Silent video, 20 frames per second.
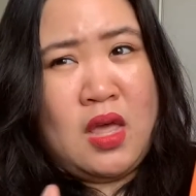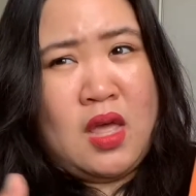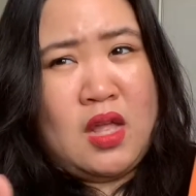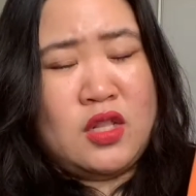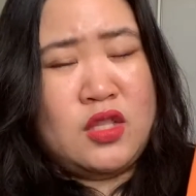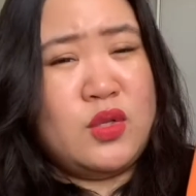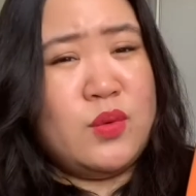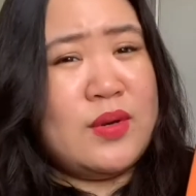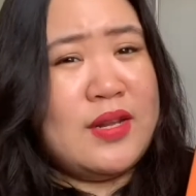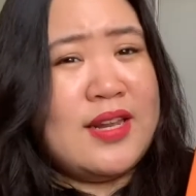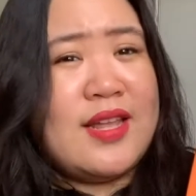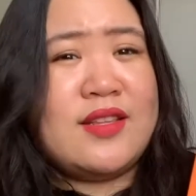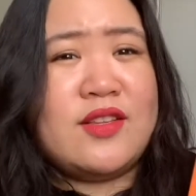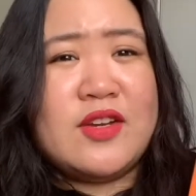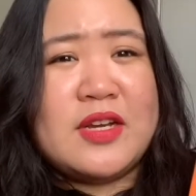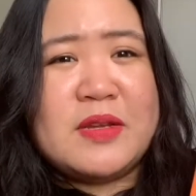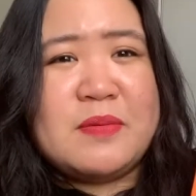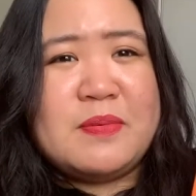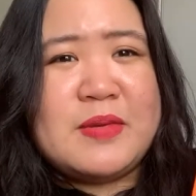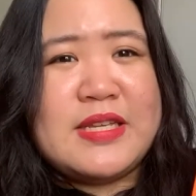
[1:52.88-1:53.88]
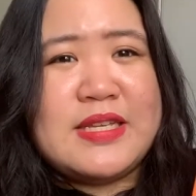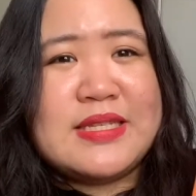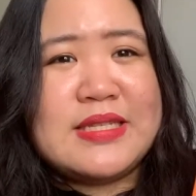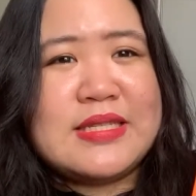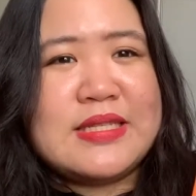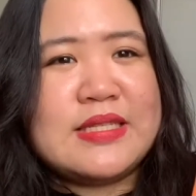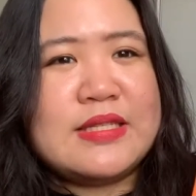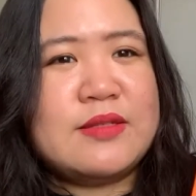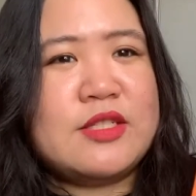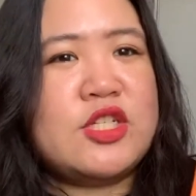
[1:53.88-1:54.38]
do a lettering
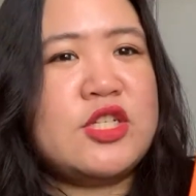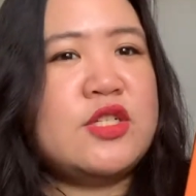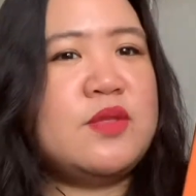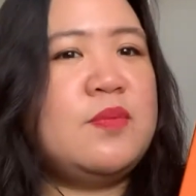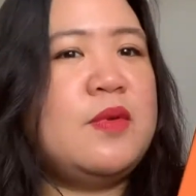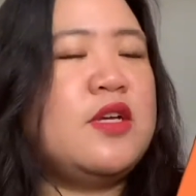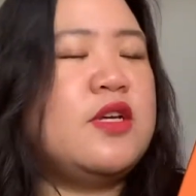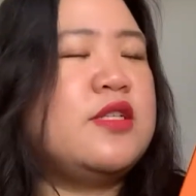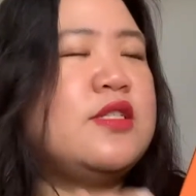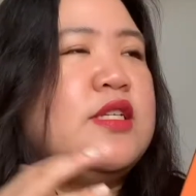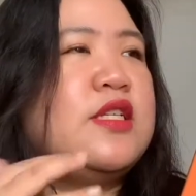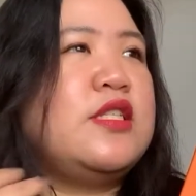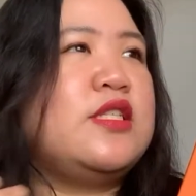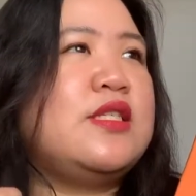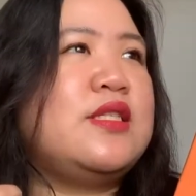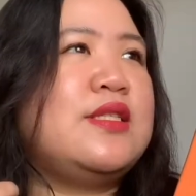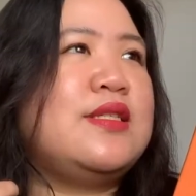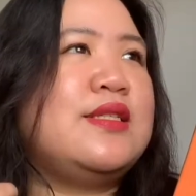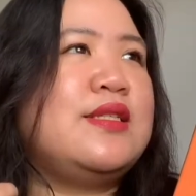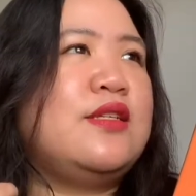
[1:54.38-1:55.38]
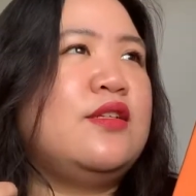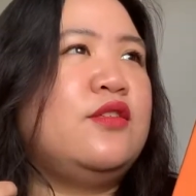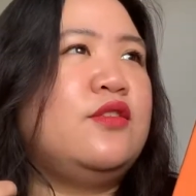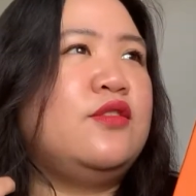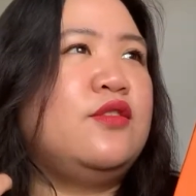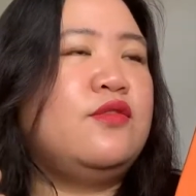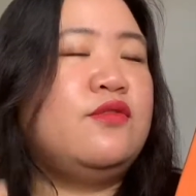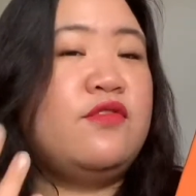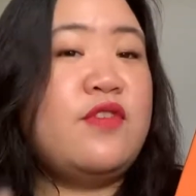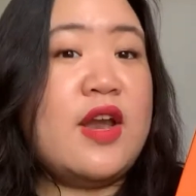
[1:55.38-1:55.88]
piece just because it's
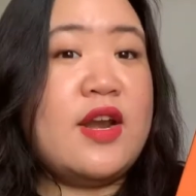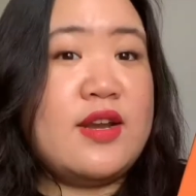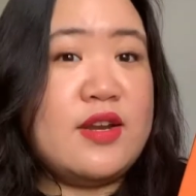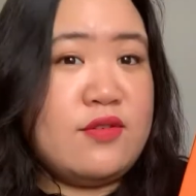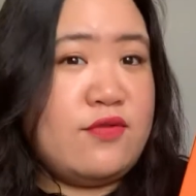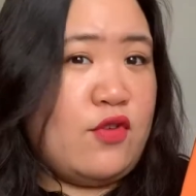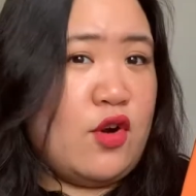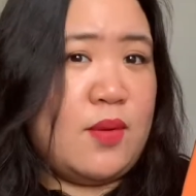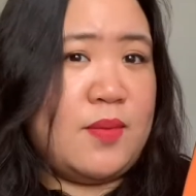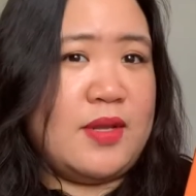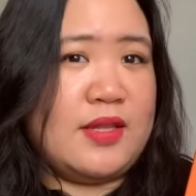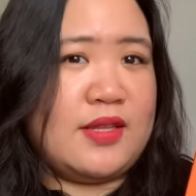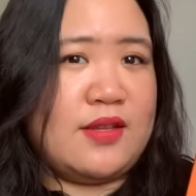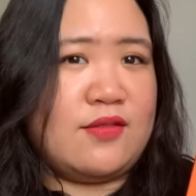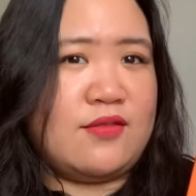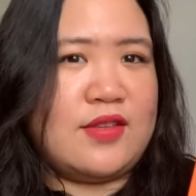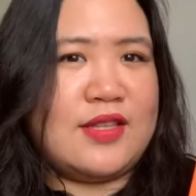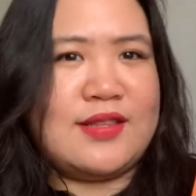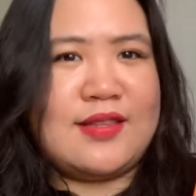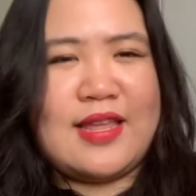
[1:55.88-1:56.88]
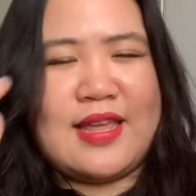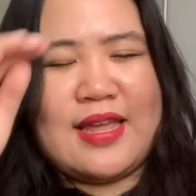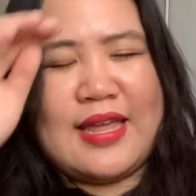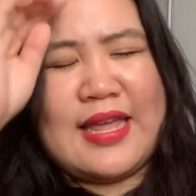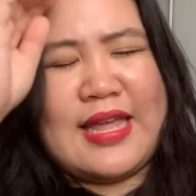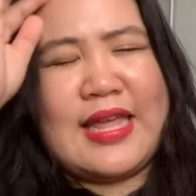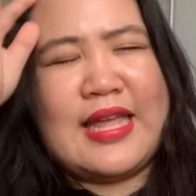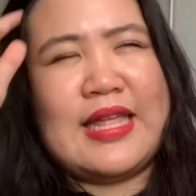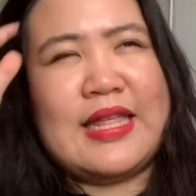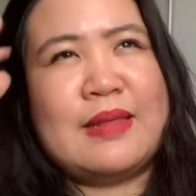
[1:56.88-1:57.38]
very informative.
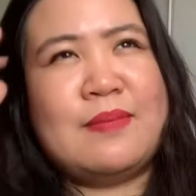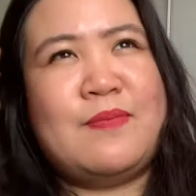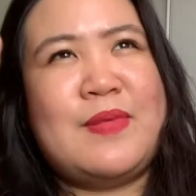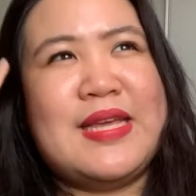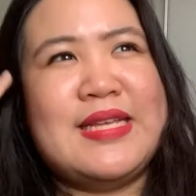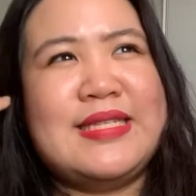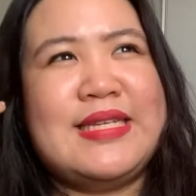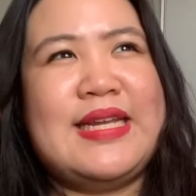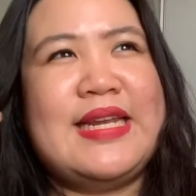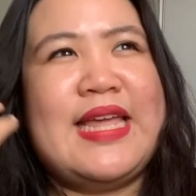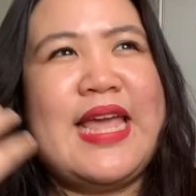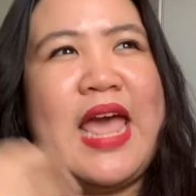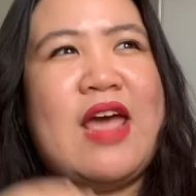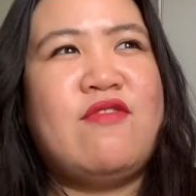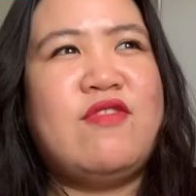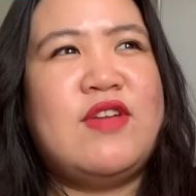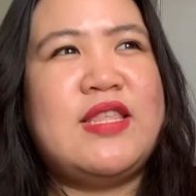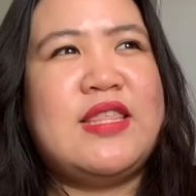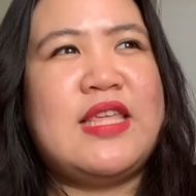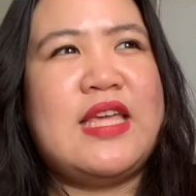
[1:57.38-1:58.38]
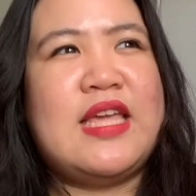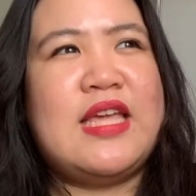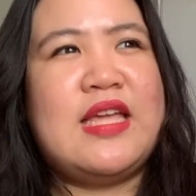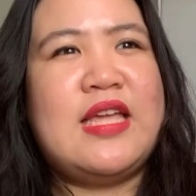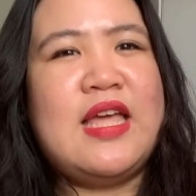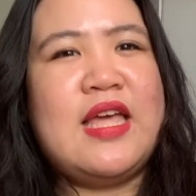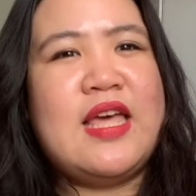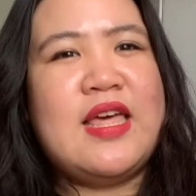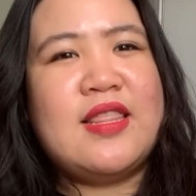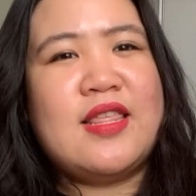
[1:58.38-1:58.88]
Basically
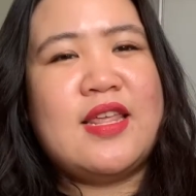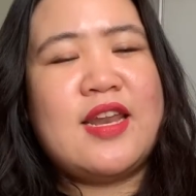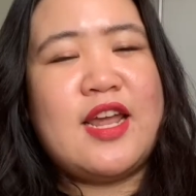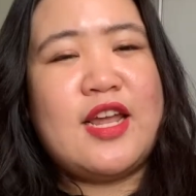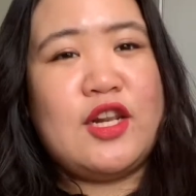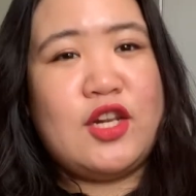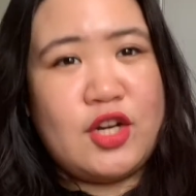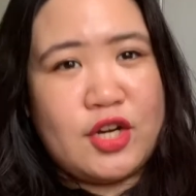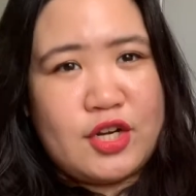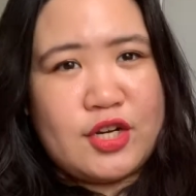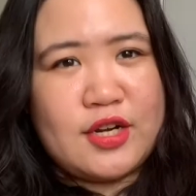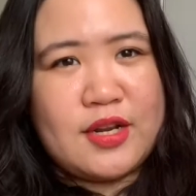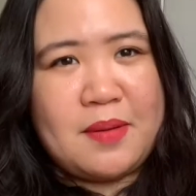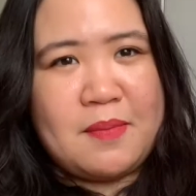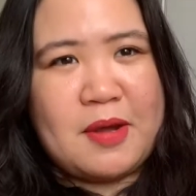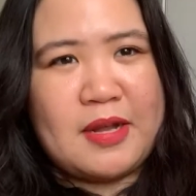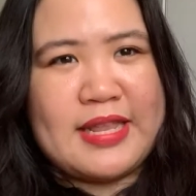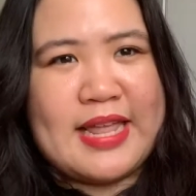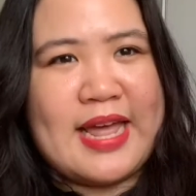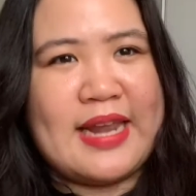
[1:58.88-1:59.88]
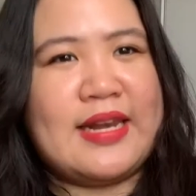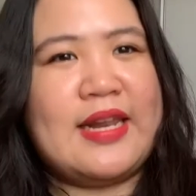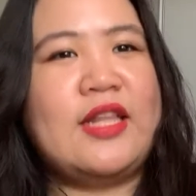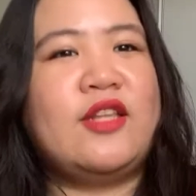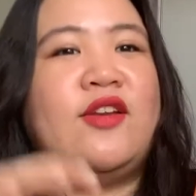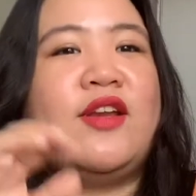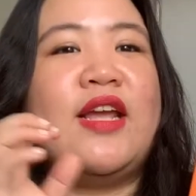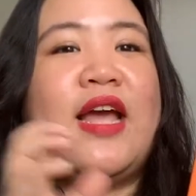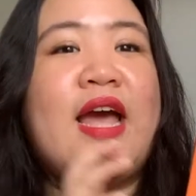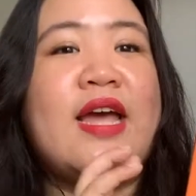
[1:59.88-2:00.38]
everything that I learned about hand
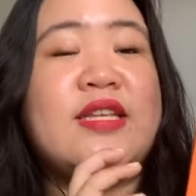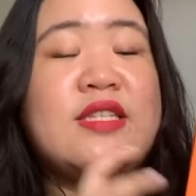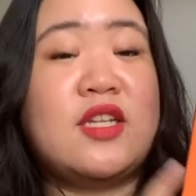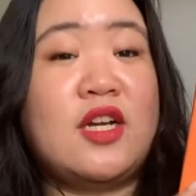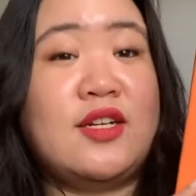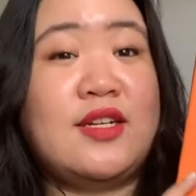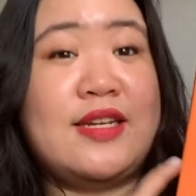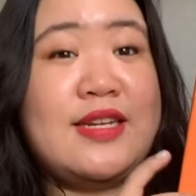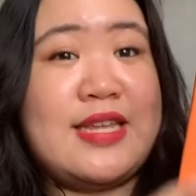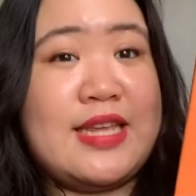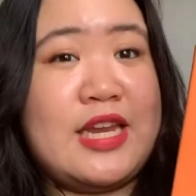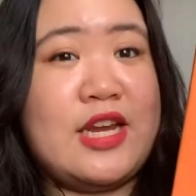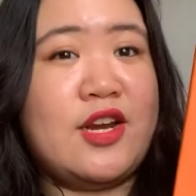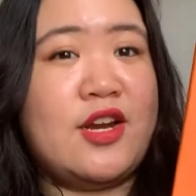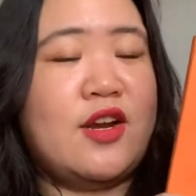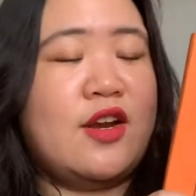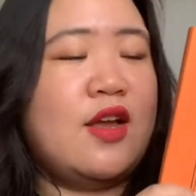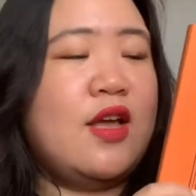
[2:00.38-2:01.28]
lettering, I started here.